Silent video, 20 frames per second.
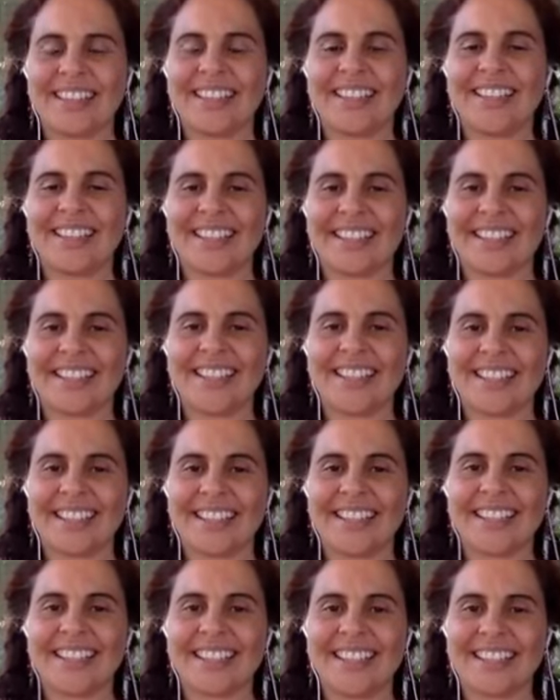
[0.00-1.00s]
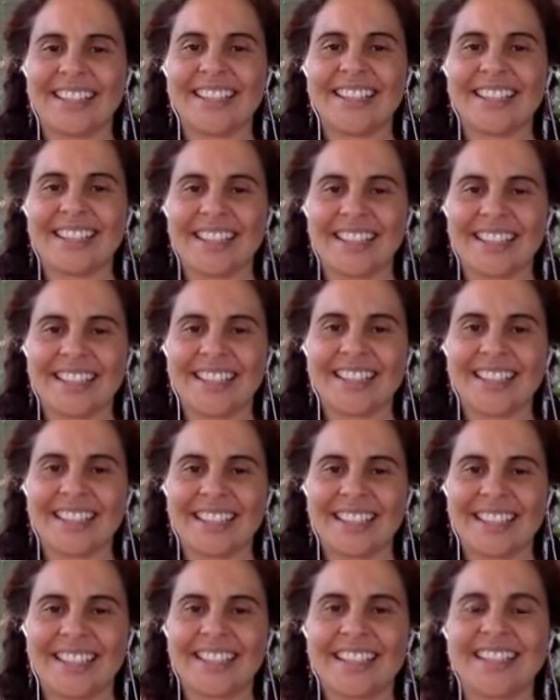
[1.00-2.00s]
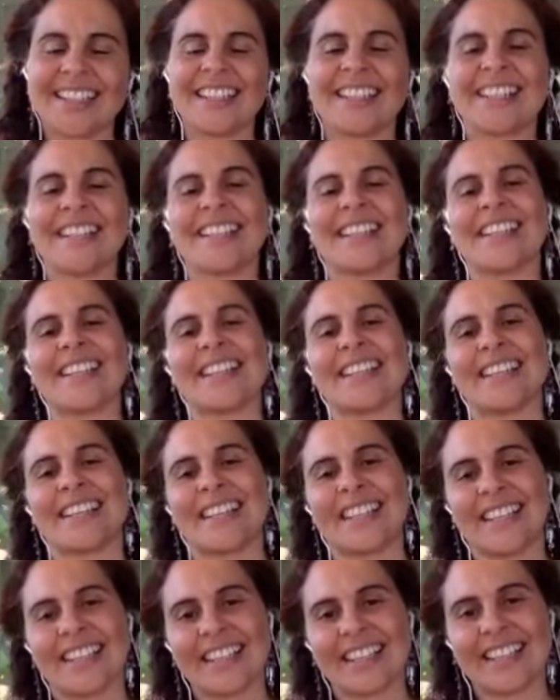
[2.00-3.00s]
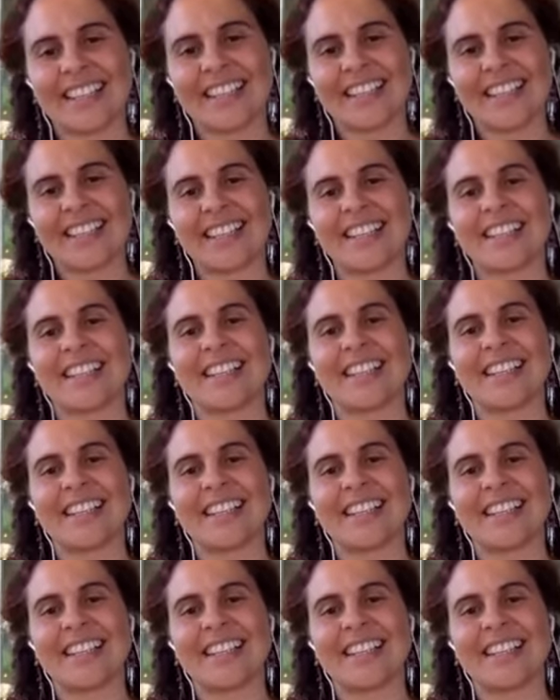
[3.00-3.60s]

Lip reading: (not speaking)